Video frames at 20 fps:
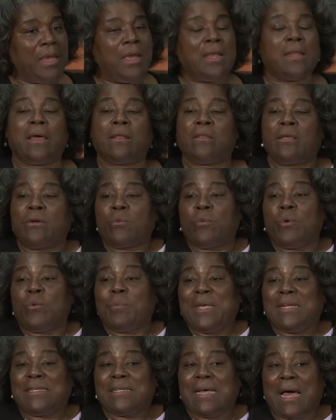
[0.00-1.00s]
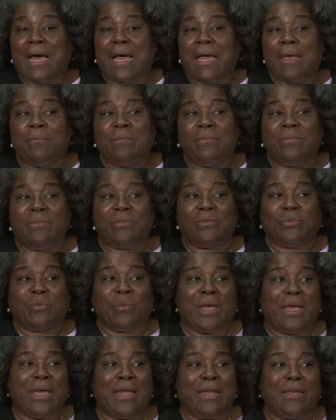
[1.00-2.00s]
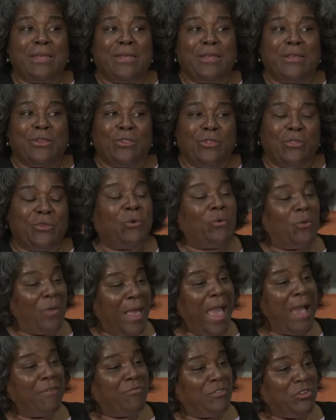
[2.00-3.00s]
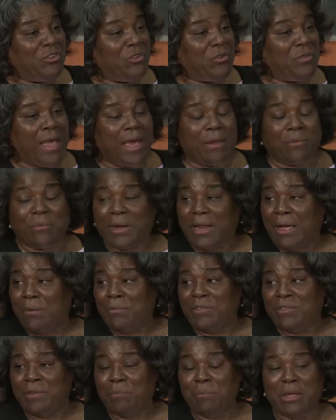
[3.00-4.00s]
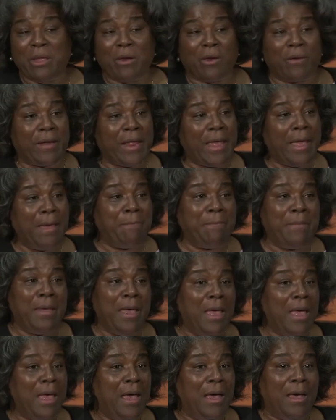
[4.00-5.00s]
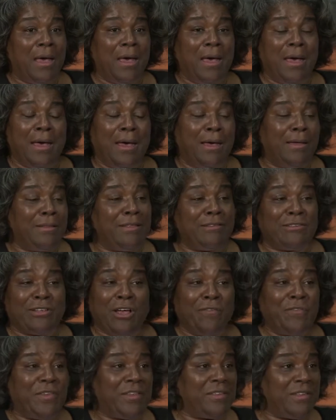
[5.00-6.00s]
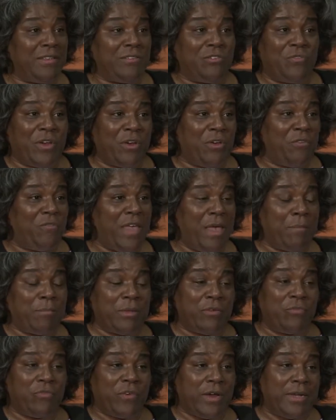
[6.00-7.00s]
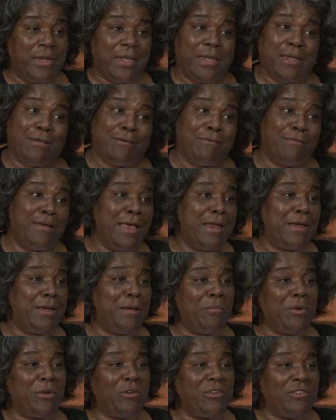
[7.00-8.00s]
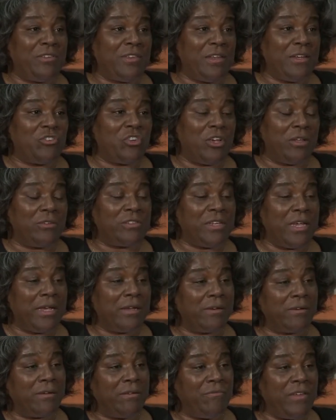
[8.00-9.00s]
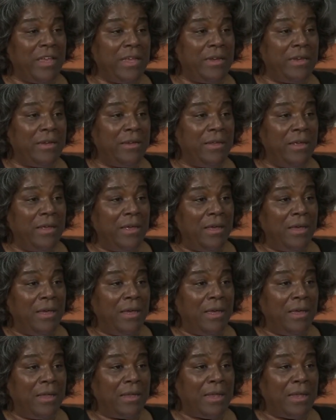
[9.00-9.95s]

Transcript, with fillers: Now, there will be times when you'll have to do that. When I was in PRM, uh, this office is very family friendly. We had an emergency. Charles Taylor invaded uh,